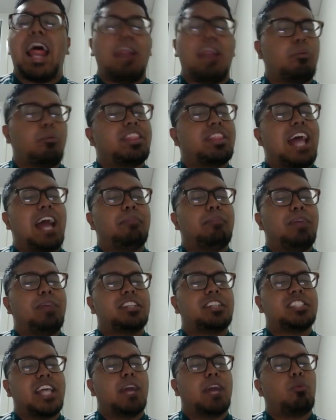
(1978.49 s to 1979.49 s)
And with that
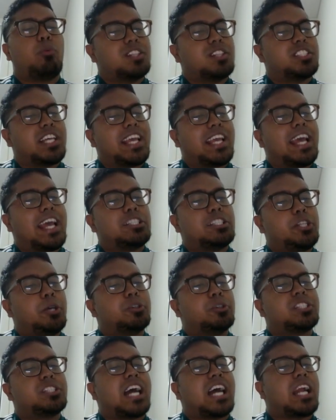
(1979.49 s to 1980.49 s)
being said, once again,
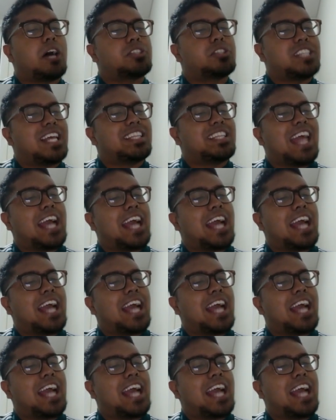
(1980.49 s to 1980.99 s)
huge shoutouts and